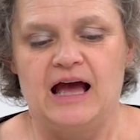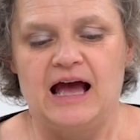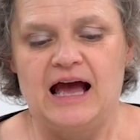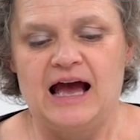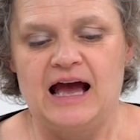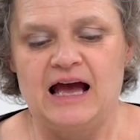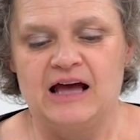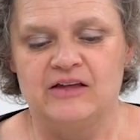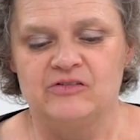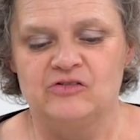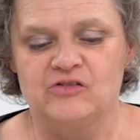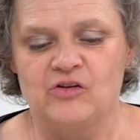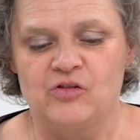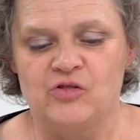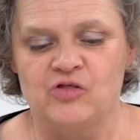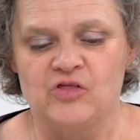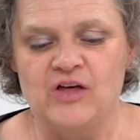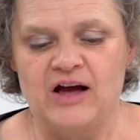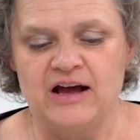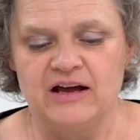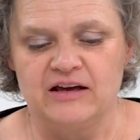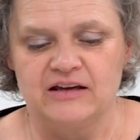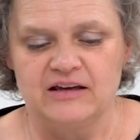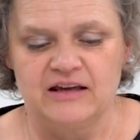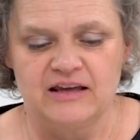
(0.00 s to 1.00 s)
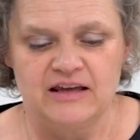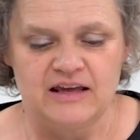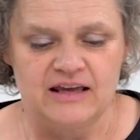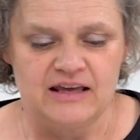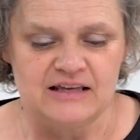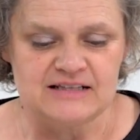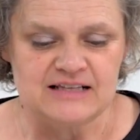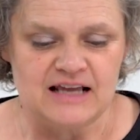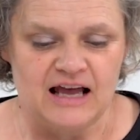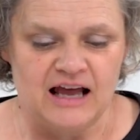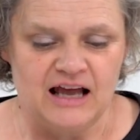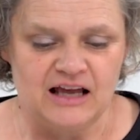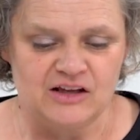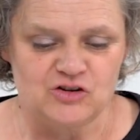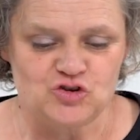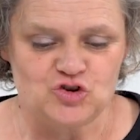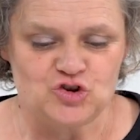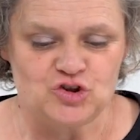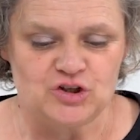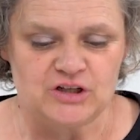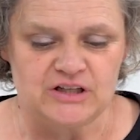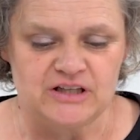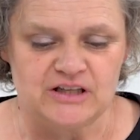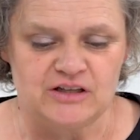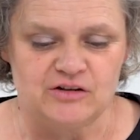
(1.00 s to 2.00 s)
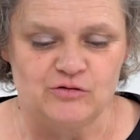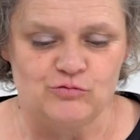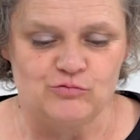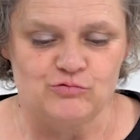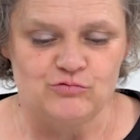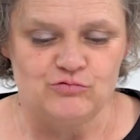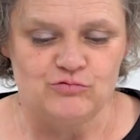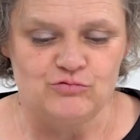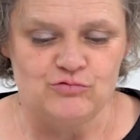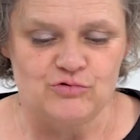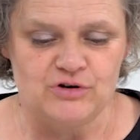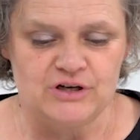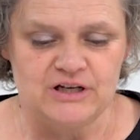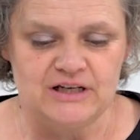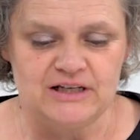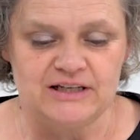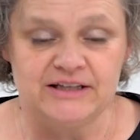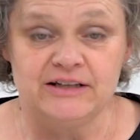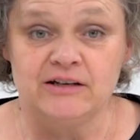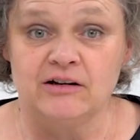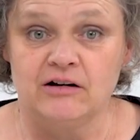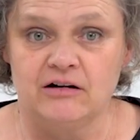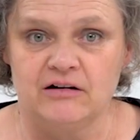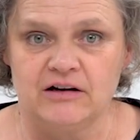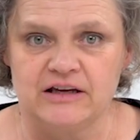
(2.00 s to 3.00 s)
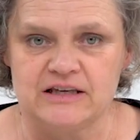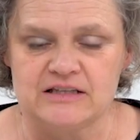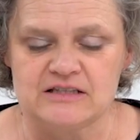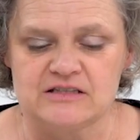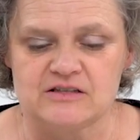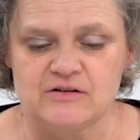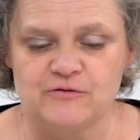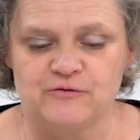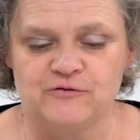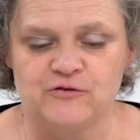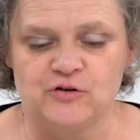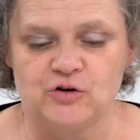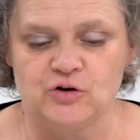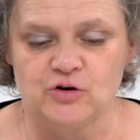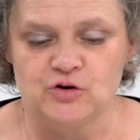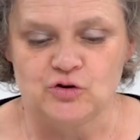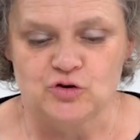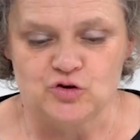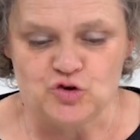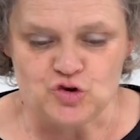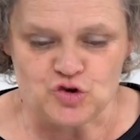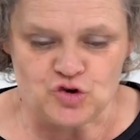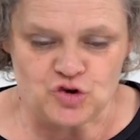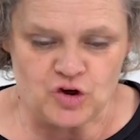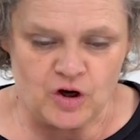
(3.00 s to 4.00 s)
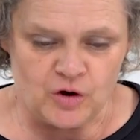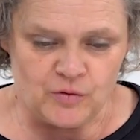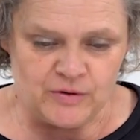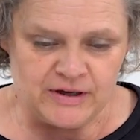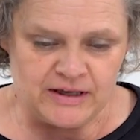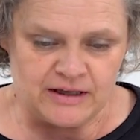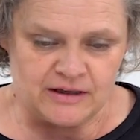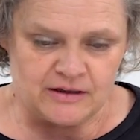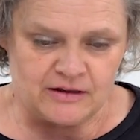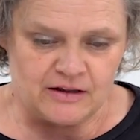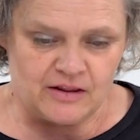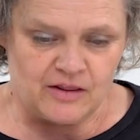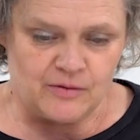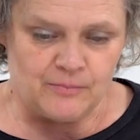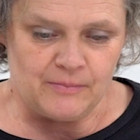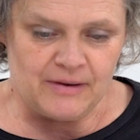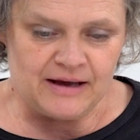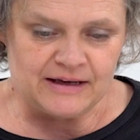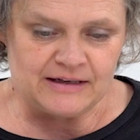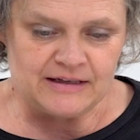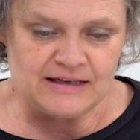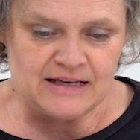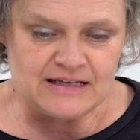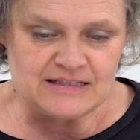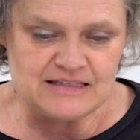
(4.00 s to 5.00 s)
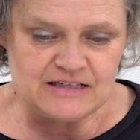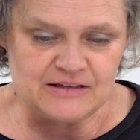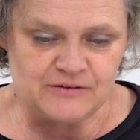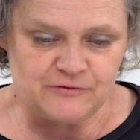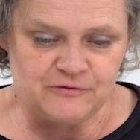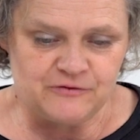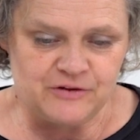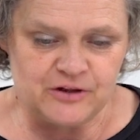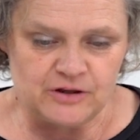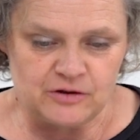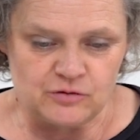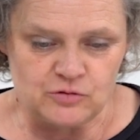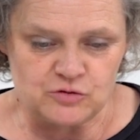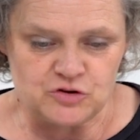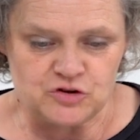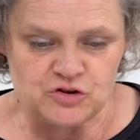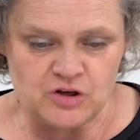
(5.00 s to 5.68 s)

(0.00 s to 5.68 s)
and that is actually really nice for showing a magnetic field.